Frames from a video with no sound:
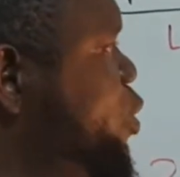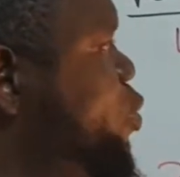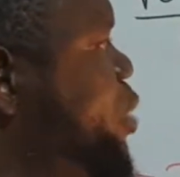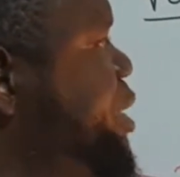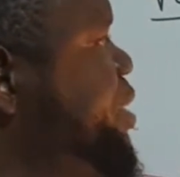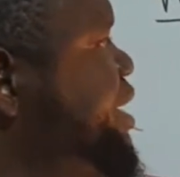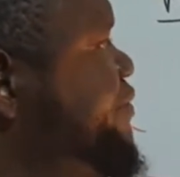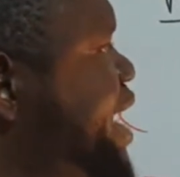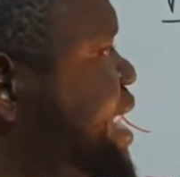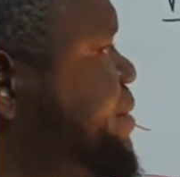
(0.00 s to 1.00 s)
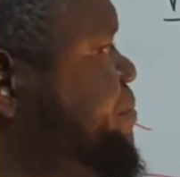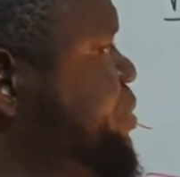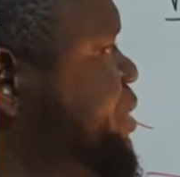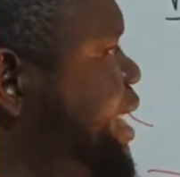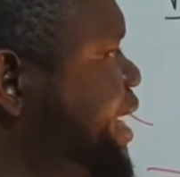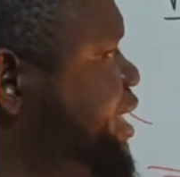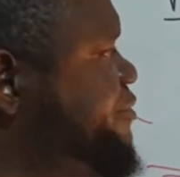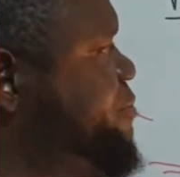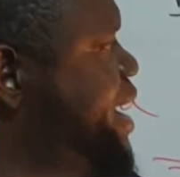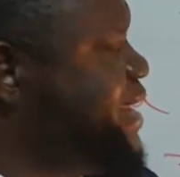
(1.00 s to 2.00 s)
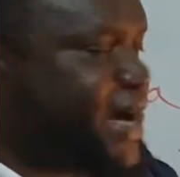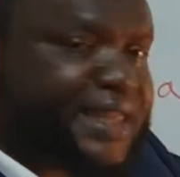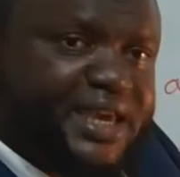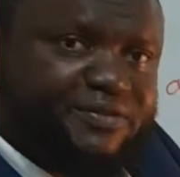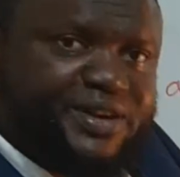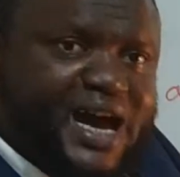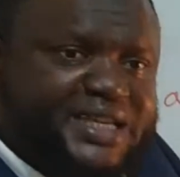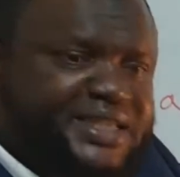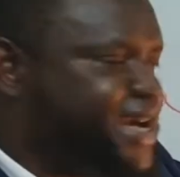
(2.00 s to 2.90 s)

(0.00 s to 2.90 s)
When we divide negative by negative, the answer